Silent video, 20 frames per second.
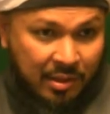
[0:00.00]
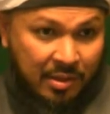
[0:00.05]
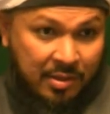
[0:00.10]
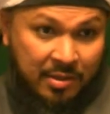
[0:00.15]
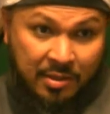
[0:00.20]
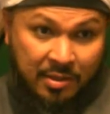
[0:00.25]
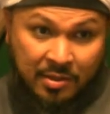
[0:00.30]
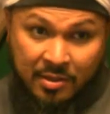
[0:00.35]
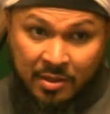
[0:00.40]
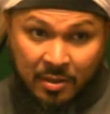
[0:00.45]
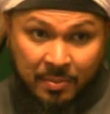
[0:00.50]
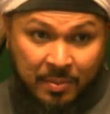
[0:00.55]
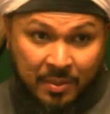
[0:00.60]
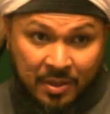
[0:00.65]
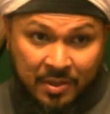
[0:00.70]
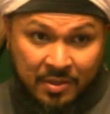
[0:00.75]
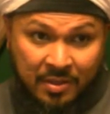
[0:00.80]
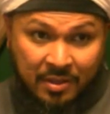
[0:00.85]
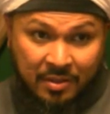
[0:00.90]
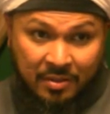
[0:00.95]
A sincere
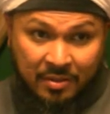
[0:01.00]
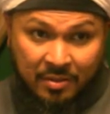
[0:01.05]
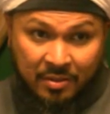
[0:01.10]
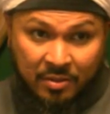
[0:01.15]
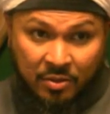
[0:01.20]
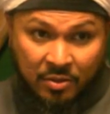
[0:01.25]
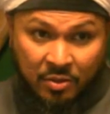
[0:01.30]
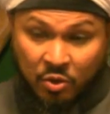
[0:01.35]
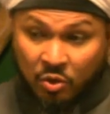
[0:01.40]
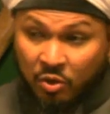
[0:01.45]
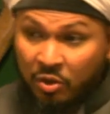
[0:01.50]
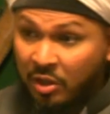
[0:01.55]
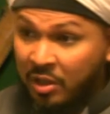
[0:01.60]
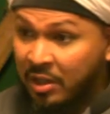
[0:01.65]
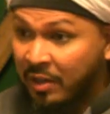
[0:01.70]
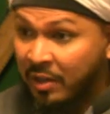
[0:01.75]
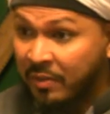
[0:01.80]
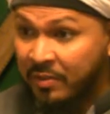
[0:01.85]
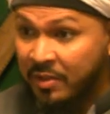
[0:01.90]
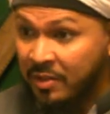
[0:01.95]
person do
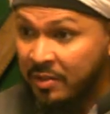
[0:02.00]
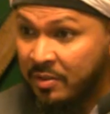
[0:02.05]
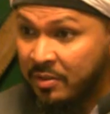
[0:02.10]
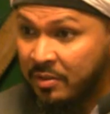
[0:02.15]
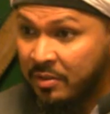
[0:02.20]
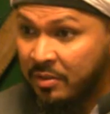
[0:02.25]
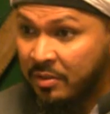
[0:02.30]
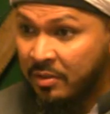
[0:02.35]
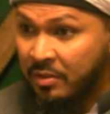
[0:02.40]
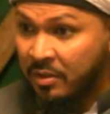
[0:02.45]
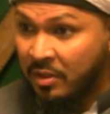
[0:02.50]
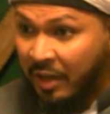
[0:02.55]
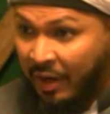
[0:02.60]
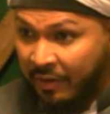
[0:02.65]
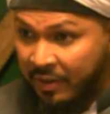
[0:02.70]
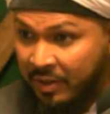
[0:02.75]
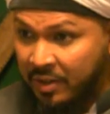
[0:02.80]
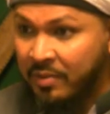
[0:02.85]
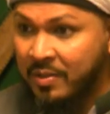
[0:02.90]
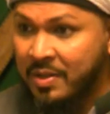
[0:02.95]
not have these
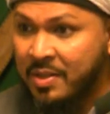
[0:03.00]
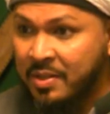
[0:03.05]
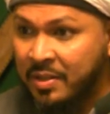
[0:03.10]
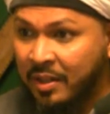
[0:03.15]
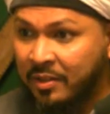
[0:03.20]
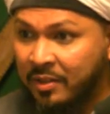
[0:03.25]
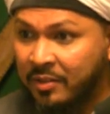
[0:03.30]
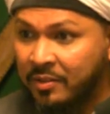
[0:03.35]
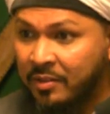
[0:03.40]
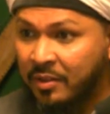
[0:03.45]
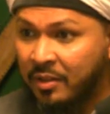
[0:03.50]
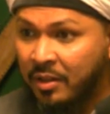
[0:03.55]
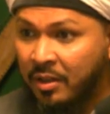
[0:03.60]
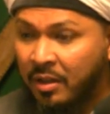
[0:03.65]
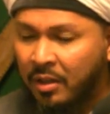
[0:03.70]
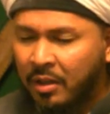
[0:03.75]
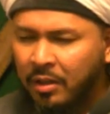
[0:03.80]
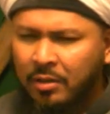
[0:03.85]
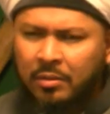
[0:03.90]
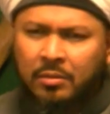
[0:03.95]
characteristics.
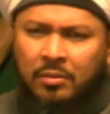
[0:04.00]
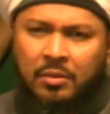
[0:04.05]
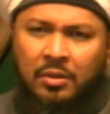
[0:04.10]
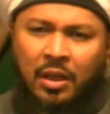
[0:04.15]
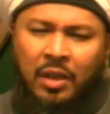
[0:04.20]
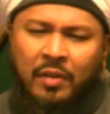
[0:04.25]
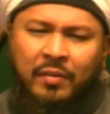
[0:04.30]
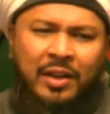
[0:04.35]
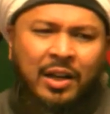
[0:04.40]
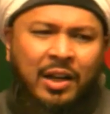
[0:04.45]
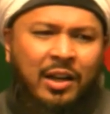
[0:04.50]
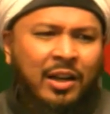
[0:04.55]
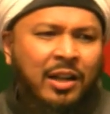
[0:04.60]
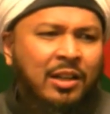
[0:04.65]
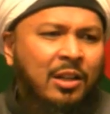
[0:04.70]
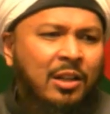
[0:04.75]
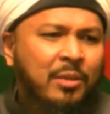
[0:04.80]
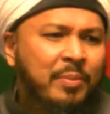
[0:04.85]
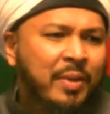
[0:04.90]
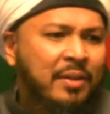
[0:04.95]
Even a little